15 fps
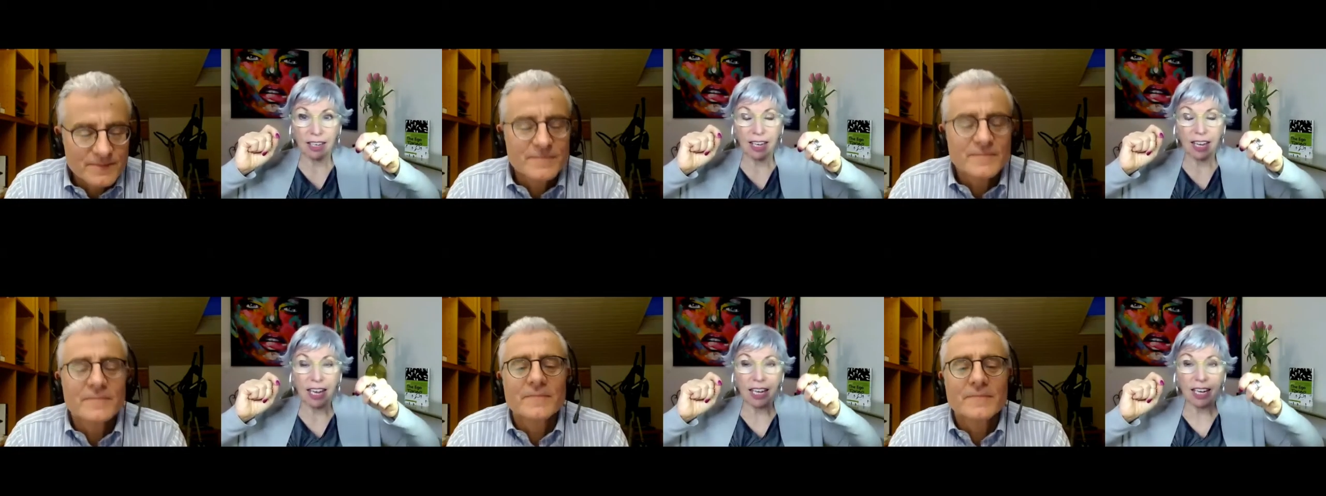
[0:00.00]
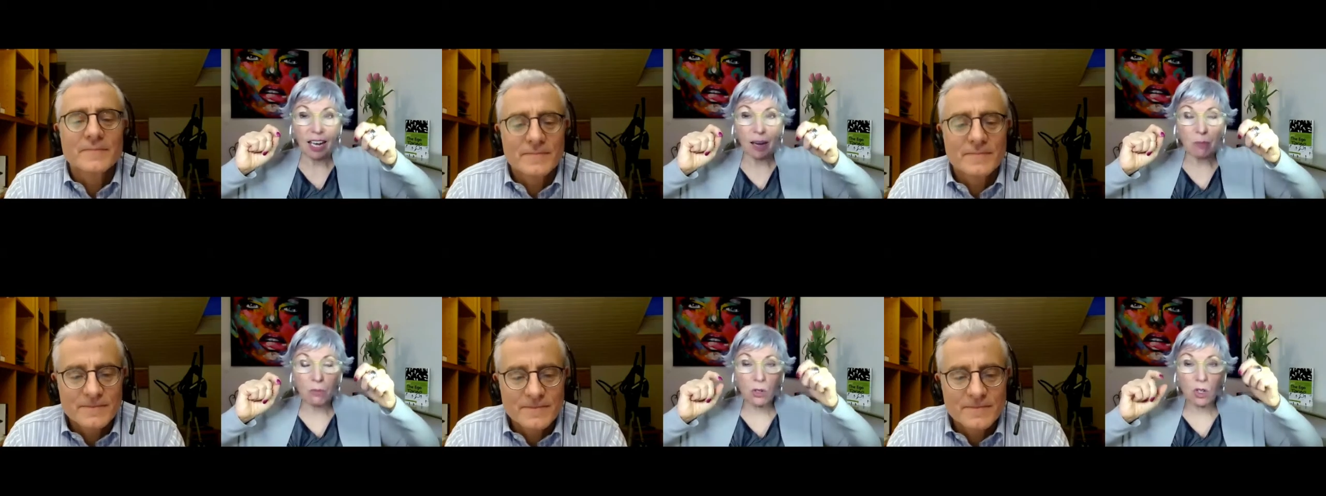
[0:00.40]
Speaker 1: And
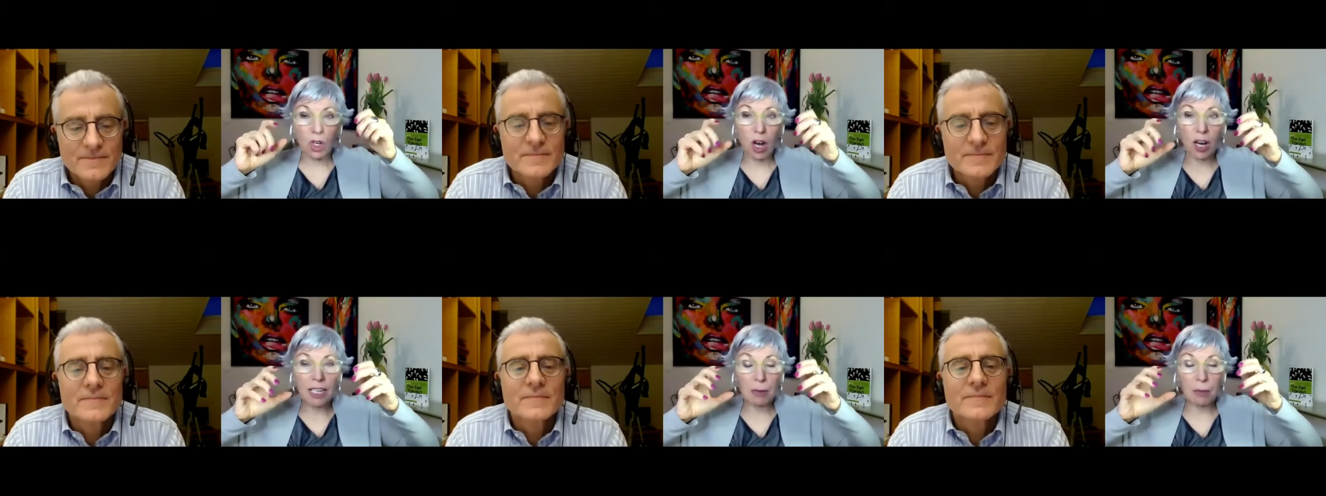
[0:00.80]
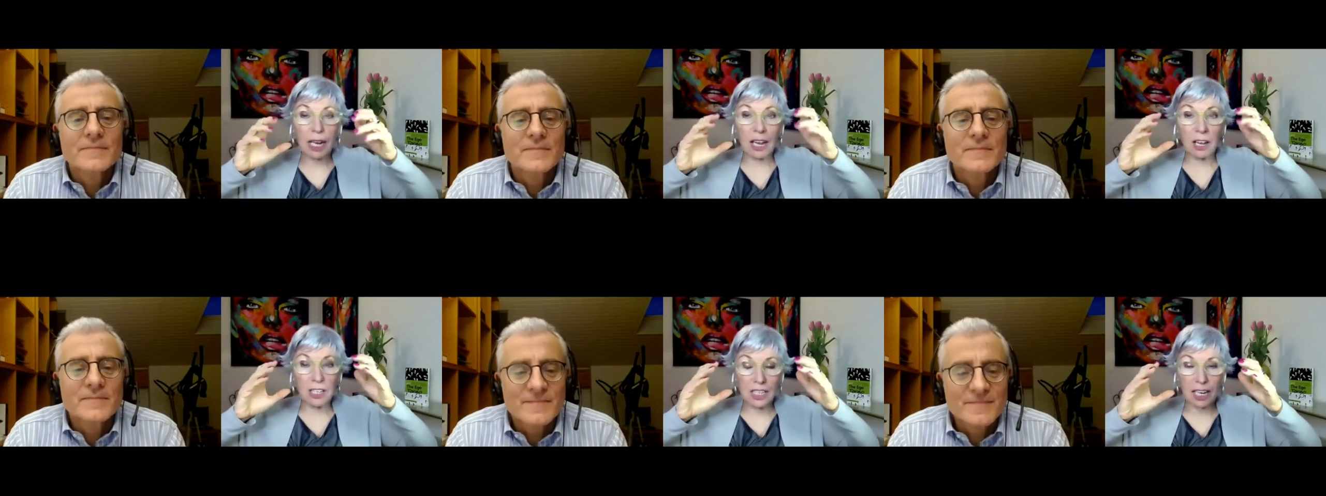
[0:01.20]
I'm shocked how many
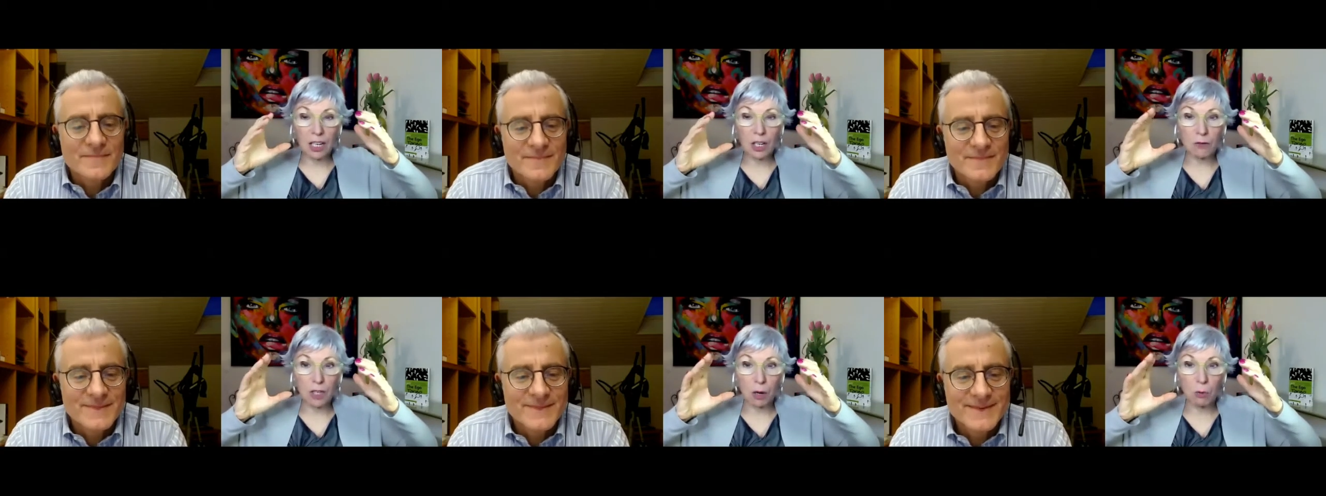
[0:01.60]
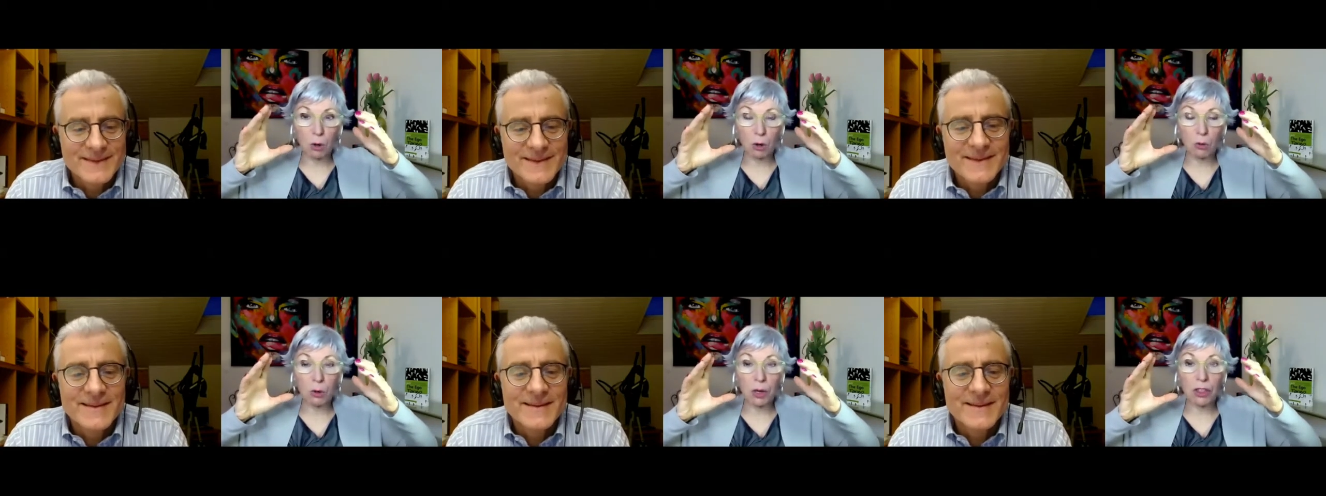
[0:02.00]
executives I
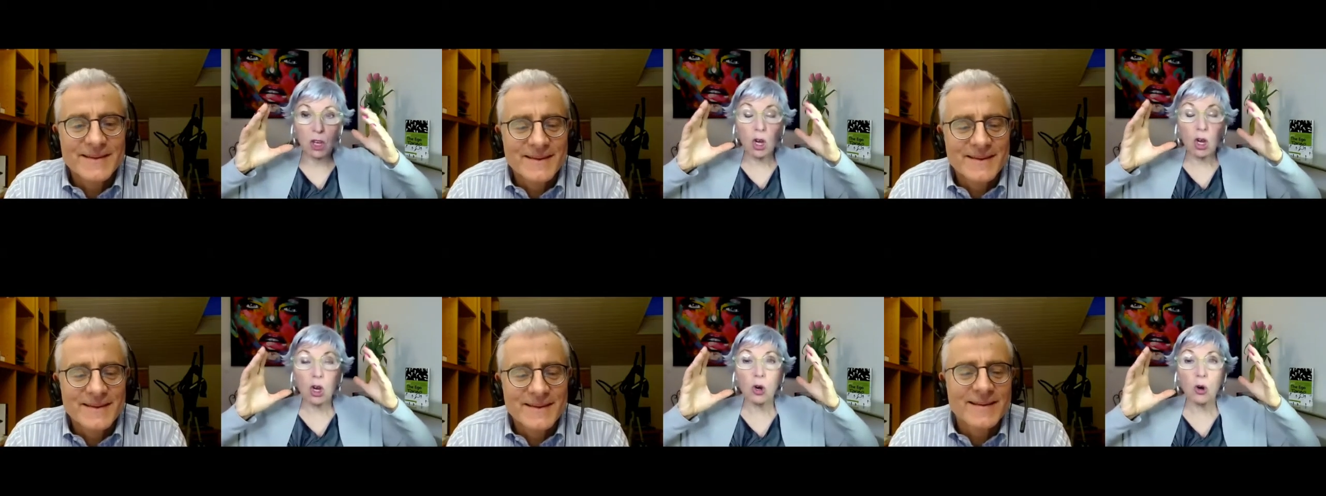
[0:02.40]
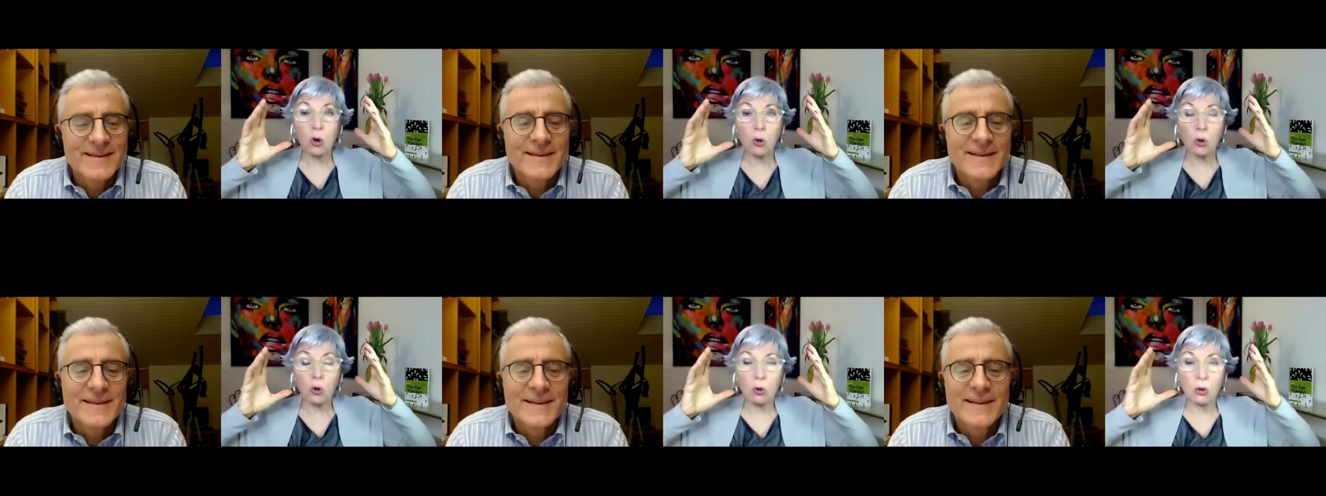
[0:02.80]
work with
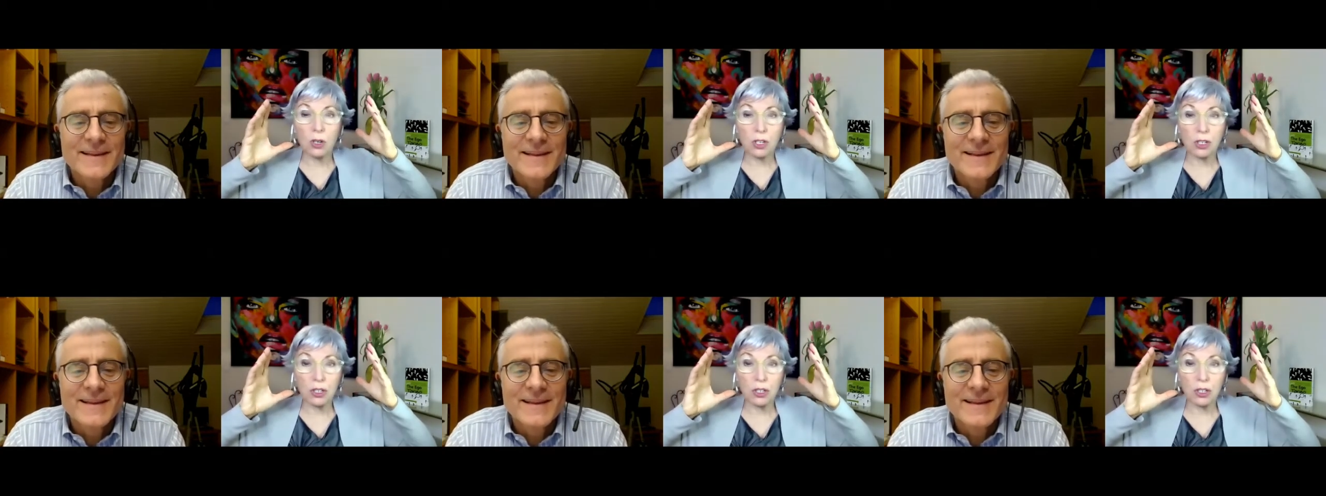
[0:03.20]
who